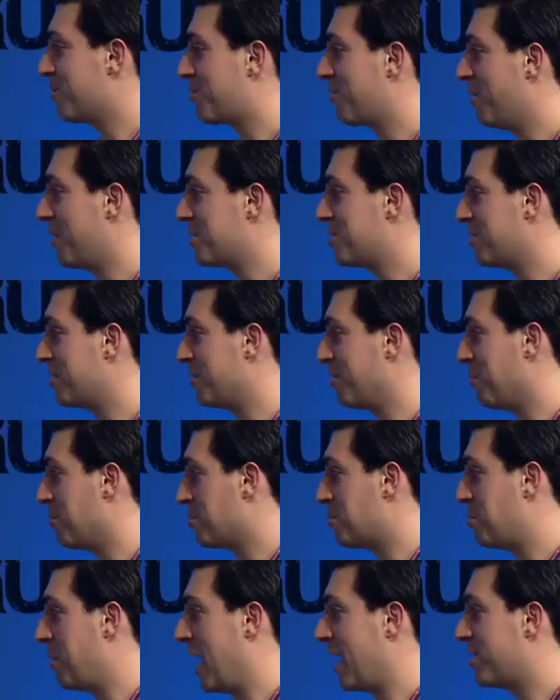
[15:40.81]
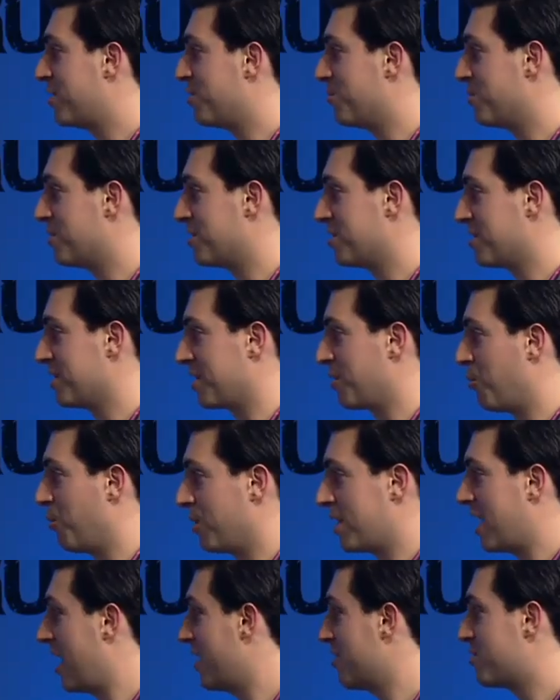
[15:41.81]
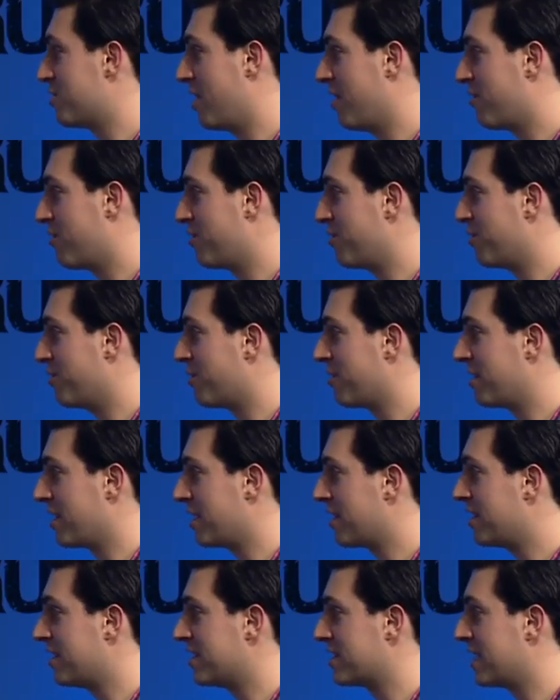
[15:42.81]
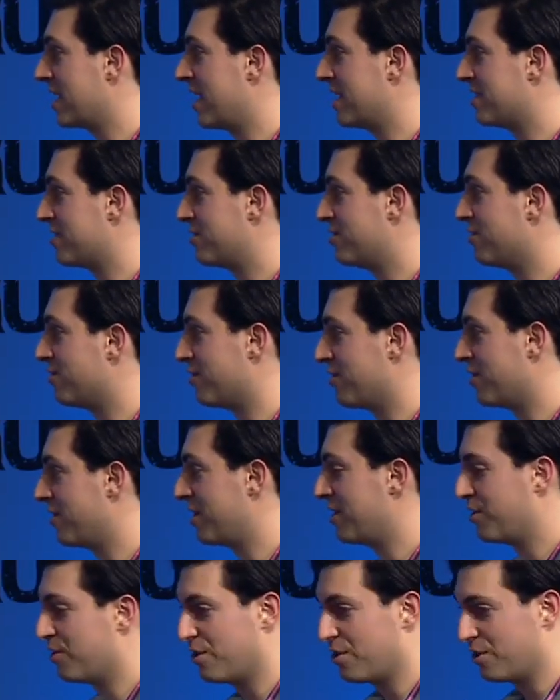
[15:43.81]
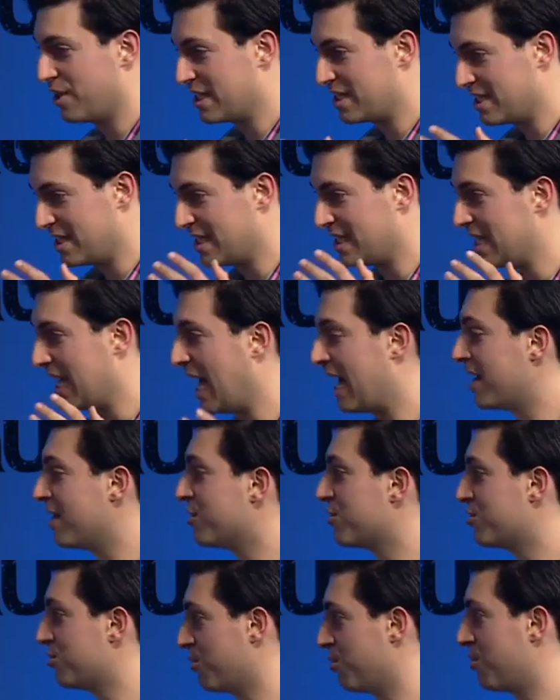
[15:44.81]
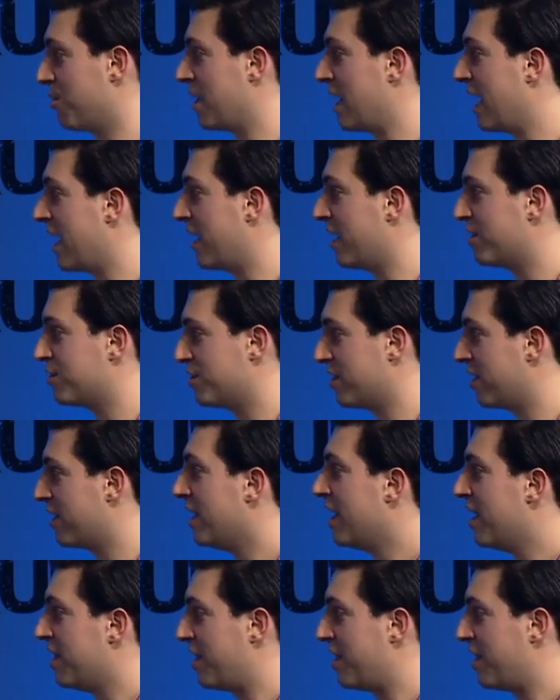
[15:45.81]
question almost back to you, which is like, what kind of software do you think these guys do? They're, they're, they're, it's a dinosaur age. They yeah.